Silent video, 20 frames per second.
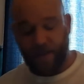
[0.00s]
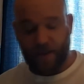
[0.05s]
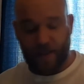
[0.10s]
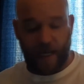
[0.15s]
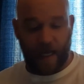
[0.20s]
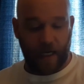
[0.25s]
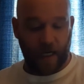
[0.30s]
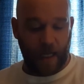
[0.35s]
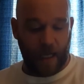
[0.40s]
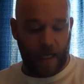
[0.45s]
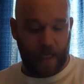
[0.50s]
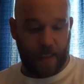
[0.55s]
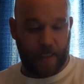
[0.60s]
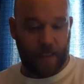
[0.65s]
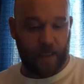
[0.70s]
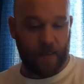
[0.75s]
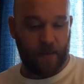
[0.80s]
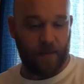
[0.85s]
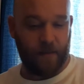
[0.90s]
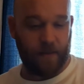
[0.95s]
I like
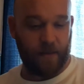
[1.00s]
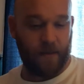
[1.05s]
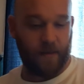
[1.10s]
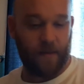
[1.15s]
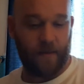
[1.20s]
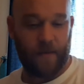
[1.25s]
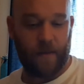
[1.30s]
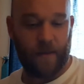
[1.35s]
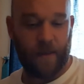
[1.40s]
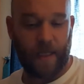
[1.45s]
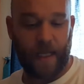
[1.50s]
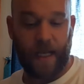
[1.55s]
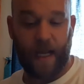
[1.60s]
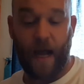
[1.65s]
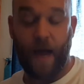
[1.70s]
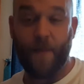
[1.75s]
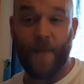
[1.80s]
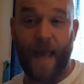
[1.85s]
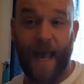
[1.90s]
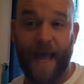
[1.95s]

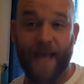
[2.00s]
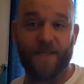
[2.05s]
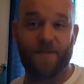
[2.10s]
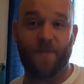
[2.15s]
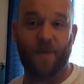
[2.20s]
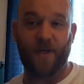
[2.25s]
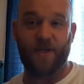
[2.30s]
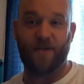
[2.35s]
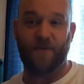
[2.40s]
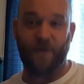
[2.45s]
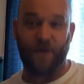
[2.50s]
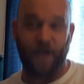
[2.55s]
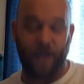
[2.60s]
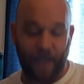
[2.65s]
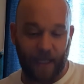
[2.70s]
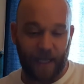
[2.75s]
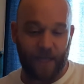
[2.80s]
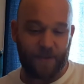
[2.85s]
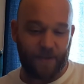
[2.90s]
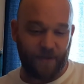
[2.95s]
I'm as much of a
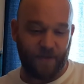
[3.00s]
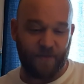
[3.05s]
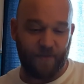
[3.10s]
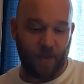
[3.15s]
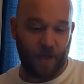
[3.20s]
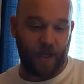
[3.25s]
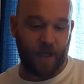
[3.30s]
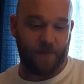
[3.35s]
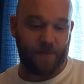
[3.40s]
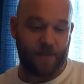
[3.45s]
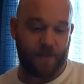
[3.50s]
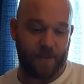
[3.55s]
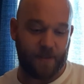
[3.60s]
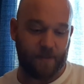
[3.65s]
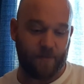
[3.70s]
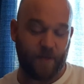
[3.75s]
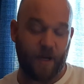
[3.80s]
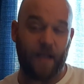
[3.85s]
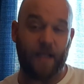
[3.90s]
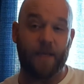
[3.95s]
collector of pipes,
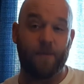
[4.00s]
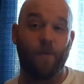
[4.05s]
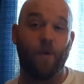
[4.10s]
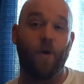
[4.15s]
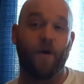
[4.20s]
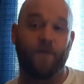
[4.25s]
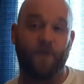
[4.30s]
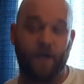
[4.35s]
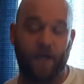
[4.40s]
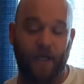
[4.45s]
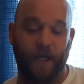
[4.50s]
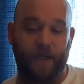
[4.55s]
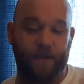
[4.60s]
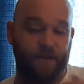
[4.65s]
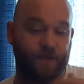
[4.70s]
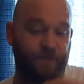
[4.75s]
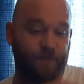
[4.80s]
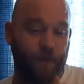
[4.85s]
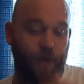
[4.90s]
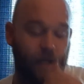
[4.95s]
probably more of a collector
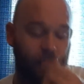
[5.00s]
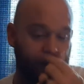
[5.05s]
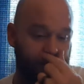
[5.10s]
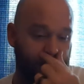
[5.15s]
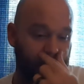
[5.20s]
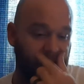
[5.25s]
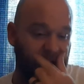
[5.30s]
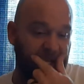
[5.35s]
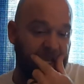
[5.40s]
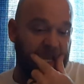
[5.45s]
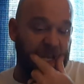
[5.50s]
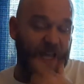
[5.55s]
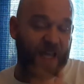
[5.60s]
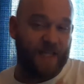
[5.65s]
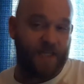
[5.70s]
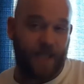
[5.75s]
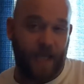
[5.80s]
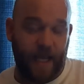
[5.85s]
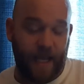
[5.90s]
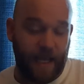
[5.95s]
of pipes
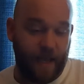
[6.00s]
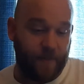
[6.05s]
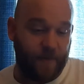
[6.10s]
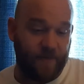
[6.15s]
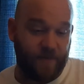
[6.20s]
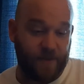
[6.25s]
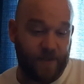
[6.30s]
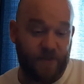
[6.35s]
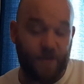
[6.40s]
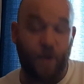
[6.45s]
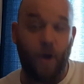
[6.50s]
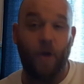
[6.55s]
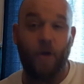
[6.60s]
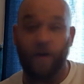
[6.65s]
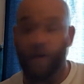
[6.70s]
as I am of a smoker